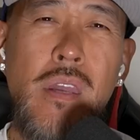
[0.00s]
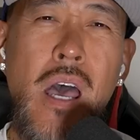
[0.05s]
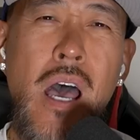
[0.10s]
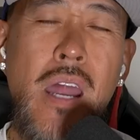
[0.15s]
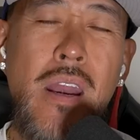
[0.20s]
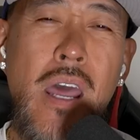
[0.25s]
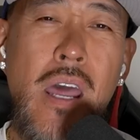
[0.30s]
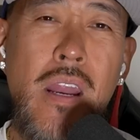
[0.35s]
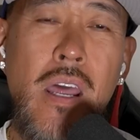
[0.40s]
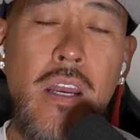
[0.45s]

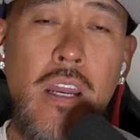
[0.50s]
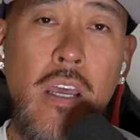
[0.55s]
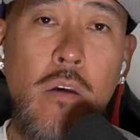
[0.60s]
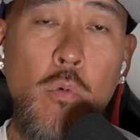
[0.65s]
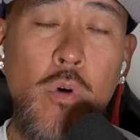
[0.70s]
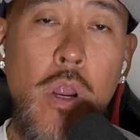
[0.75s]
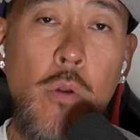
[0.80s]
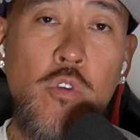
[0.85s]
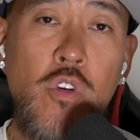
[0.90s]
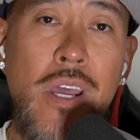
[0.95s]
No. What
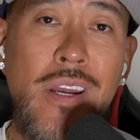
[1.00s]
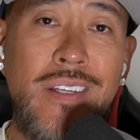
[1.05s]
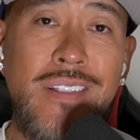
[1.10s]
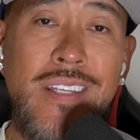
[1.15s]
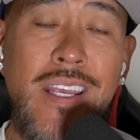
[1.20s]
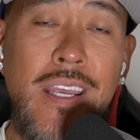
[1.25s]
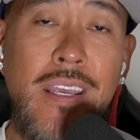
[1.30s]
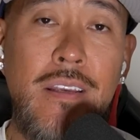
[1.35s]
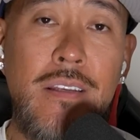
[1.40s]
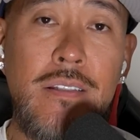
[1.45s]
I'm trying to
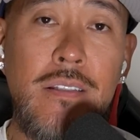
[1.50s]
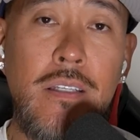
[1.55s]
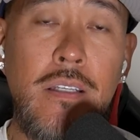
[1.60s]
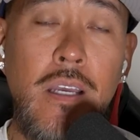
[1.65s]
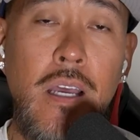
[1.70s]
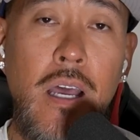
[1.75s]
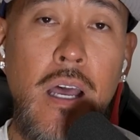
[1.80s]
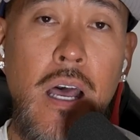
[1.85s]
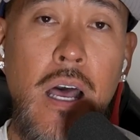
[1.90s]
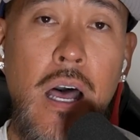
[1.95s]
say is,
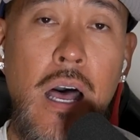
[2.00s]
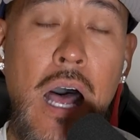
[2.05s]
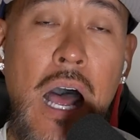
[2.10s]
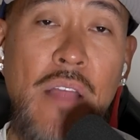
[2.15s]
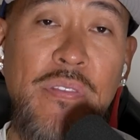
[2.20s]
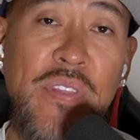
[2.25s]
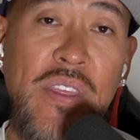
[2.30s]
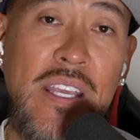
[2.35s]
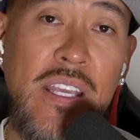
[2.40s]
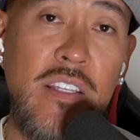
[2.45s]

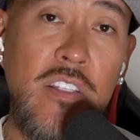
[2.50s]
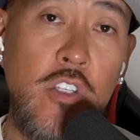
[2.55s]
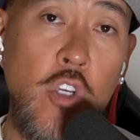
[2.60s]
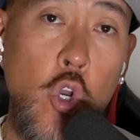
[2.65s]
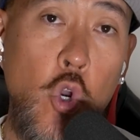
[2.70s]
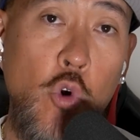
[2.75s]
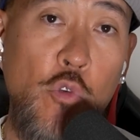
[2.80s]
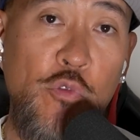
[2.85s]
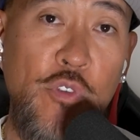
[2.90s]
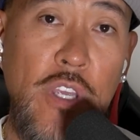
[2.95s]
I think it's
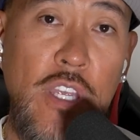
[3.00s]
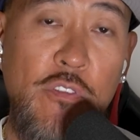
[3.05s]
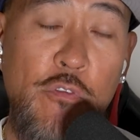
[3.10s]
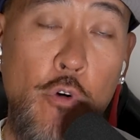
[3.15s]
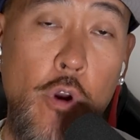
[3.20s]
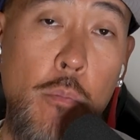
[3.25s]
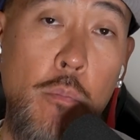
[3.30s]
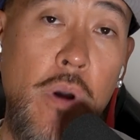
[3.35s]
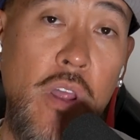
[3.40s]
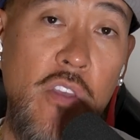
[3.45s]
goofy
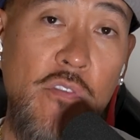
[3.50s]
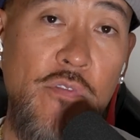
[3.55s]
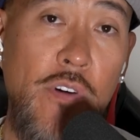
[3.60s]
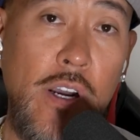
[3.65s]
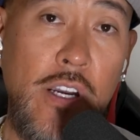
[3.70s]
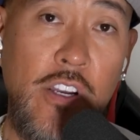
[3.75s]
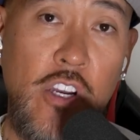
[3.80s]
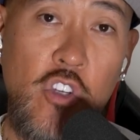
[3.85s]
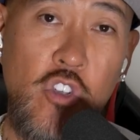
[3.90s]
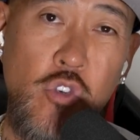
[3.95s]
for a
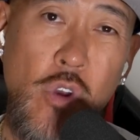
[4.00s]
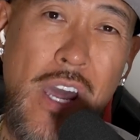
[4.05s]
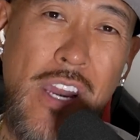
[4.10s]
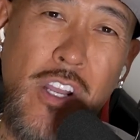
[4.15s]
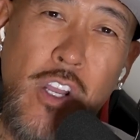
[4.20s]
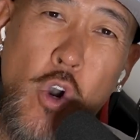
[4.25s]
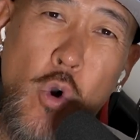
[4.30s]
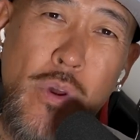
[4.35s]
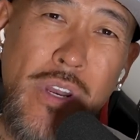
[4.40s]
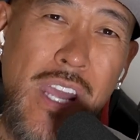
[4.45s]
motherfucker to try
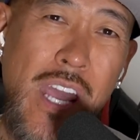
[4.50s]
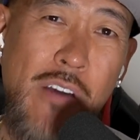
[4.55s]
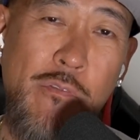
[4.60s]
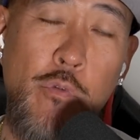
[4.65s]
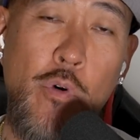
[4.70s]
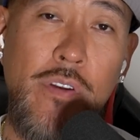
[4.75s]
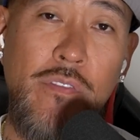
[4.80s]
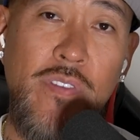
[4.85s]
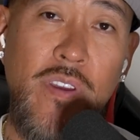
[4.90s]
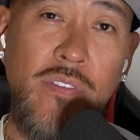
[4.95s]
to go in the
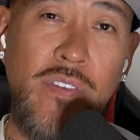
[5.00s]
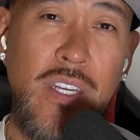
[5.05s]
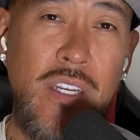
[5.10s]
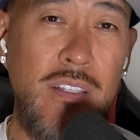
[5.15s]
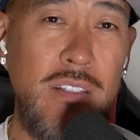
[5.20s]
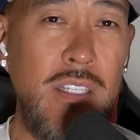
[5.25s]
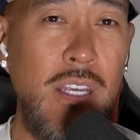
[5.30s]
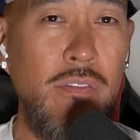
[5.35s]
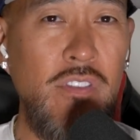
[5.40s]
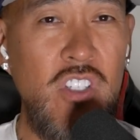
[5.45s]
F-150
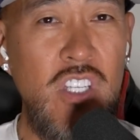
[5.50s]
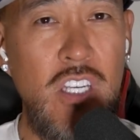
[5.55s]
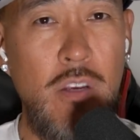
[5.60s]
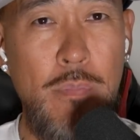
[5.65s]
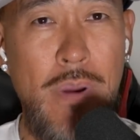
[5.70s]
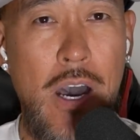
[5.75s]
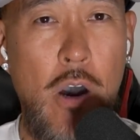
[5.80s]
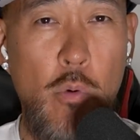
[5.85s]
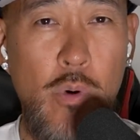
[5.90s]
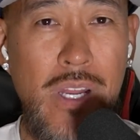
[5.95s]
to see if she
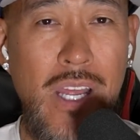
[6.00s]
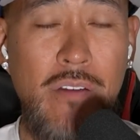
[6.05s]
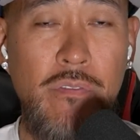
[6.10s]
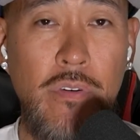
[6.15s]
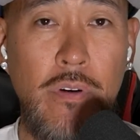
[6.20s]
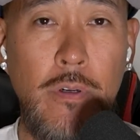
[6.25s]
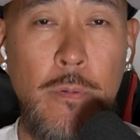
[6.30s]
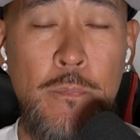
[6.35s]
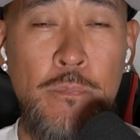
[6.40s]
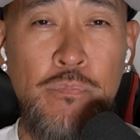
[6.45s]
about
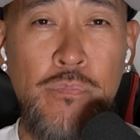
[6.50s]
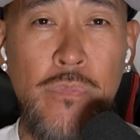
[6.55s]
whatever.